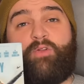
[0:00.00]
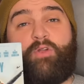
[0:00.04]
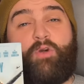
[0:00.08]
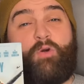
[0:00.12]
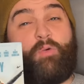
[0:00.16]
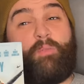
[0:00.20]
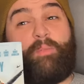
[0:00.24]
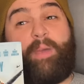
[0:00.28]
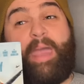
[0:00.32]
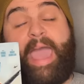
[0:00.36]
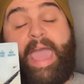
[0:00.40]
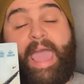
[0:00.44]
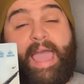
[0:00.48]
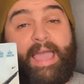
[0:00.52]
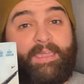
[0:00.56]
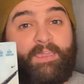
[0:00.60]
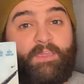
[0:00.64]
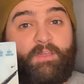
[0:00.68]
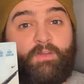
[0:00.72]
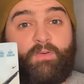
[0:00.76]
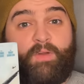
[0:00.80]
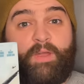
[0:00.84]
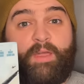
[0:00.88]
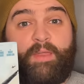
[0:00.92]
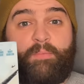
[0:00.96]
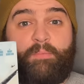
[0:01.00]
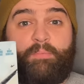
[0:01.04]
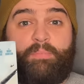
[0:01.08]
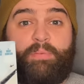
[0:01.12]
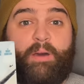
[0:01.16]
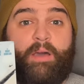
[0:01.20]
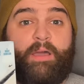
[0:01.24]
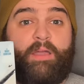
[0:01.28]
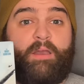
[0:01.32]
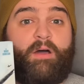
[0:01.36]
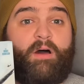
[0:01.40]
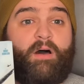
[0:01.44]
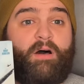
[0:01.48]
know, accurate,
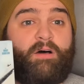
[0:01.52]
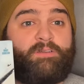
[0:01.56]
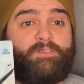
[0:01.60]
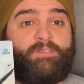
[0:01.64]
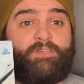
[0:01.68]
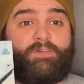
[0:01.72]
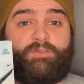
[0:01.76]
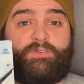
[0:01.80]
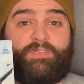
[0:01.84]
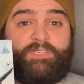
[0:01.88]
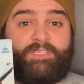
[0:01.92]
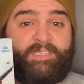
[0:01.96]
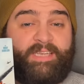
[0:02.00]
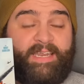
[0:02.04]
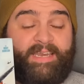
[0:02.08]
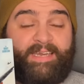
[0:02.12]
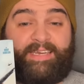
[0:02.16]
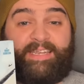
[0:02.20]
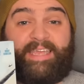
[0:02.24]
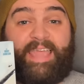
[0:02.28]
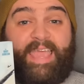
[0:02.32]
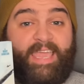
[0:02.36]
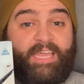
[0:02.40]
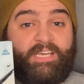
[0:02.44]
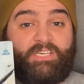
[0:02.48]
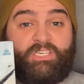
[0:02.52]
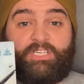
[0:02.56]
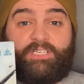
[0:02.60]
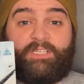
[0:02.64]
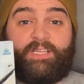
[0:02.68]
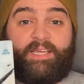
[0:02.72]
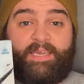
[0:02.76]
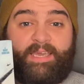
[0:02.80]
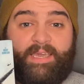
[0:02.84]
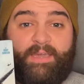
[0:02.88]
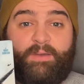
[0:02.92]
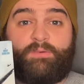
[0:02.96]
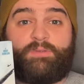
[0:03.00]
but also just engaging.
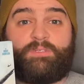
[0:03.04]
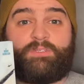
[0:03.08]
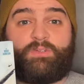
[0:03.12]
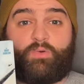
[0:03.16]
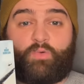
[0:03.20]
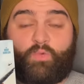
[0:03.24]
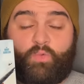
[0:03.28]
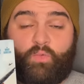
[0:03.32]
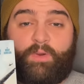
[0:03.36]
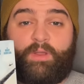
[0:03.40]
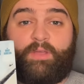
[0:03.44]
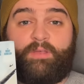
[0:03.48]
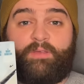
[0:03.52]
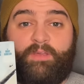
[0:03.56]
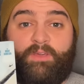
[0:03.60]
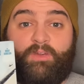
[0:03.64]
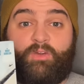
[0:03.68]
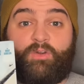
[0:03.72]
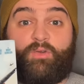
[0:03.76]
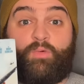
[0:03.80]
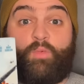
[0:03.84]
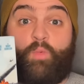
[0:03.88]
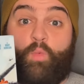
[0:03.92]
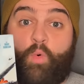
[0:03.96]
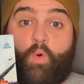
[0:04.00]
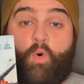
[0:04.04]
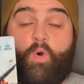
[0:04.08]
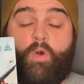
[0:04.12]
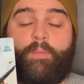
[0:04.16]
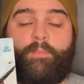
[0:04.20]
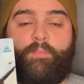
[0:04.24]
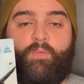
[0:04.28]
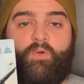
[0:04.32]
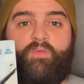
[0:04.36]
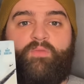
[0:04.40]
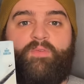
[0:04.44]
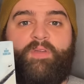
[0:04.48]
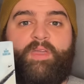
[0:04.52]
Like, it was a really good war
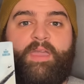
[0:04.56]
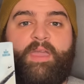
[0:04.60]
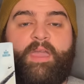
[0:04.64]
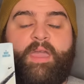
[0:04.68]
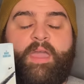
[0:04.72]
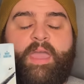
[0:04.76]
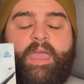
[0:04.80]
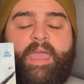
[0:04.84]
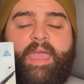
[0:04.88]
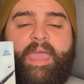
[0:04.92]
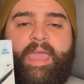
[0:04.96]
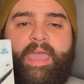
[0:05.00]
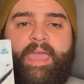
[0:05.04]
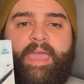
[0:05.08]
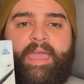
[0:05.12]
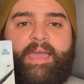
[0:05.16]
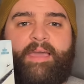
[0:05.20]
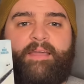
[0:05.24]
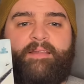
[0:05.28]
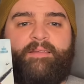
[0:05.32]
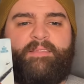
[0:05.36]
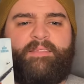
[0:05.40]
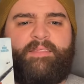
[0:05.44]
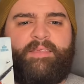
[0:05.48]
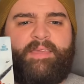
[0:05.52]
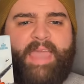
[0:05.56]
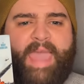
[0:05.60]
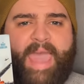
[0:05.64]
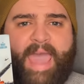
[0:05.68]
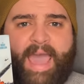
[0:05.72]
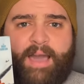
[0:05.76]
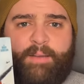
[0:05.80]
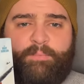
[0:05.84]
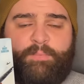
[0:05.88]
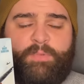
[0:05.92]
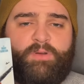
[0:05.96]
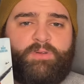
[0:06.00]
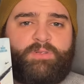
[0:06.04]
movie. And the
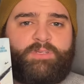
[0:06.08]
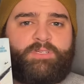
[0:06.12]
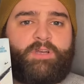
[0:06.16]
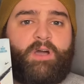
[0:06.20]
Atmos